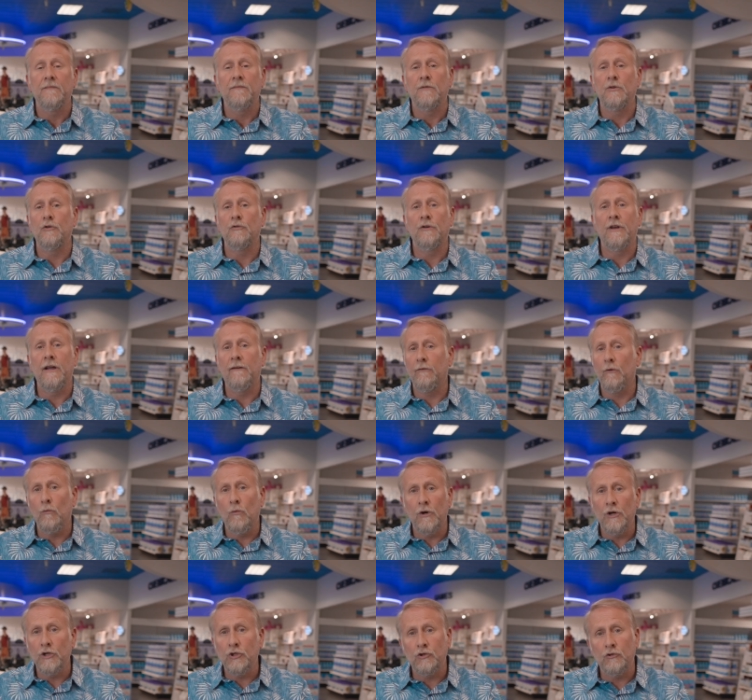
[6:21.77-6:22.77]
You never
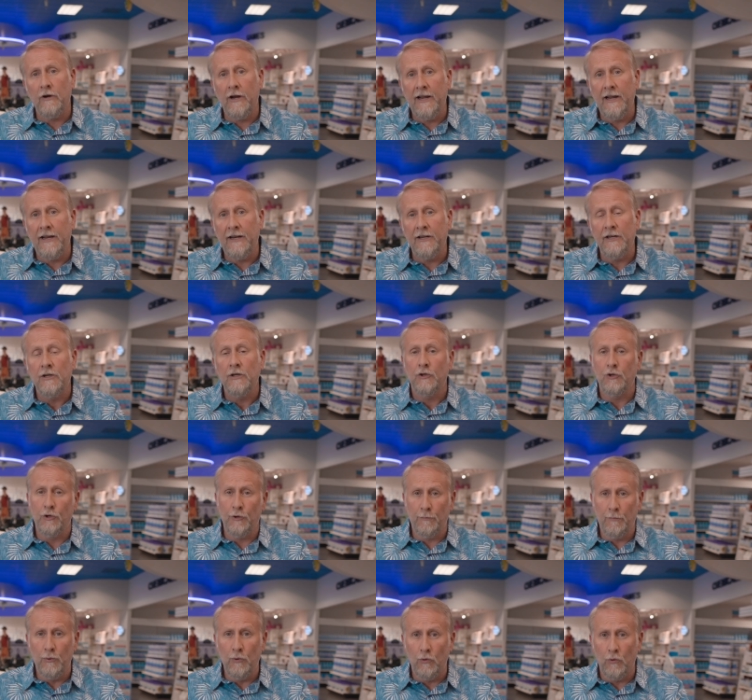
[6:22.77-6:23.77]
want to drain your
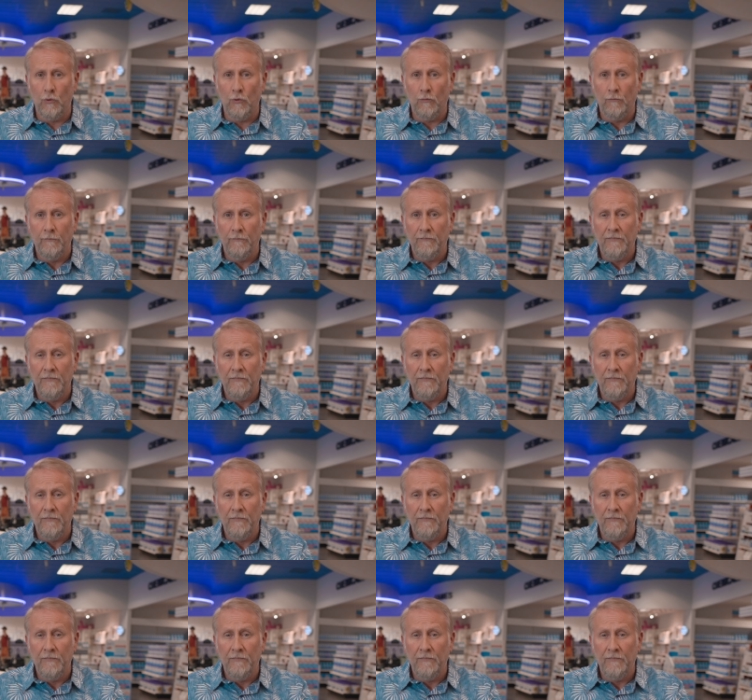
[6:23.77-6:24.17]
pool.